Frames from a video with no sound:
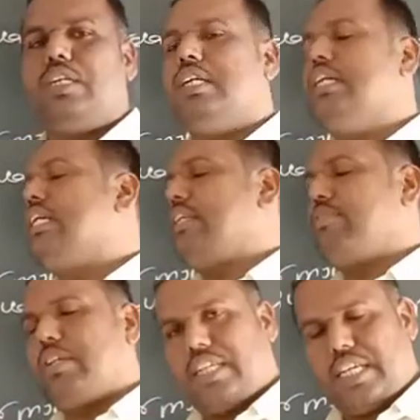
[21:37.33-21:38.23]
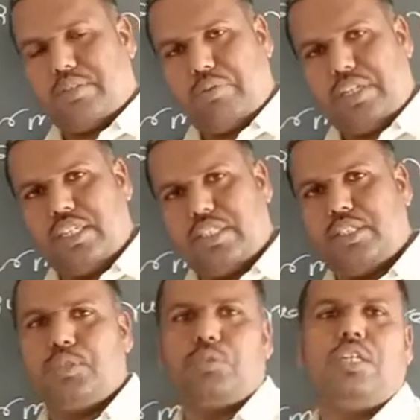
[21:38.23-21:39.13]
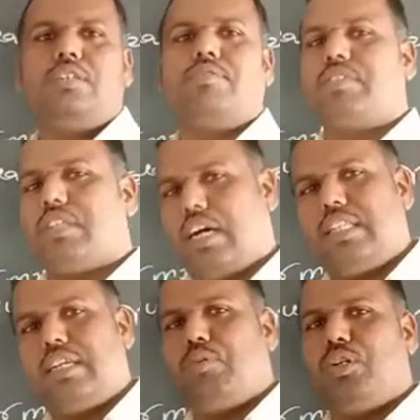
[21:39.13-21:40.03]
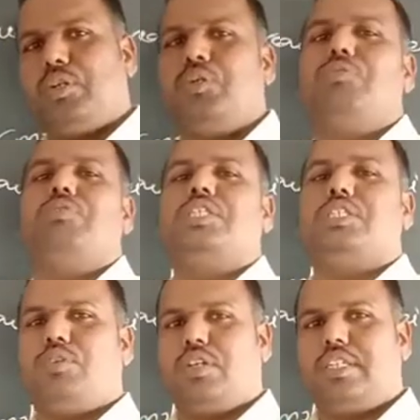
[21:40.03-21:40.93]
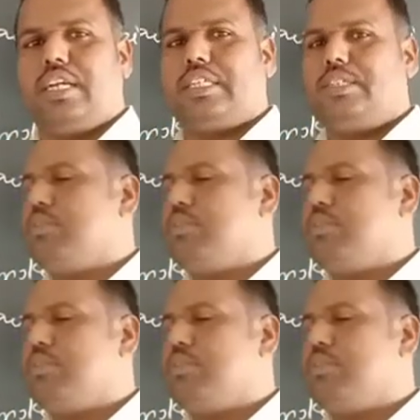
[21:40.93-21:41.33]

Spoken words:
It will transfer energy to the other molecule which is not reactive.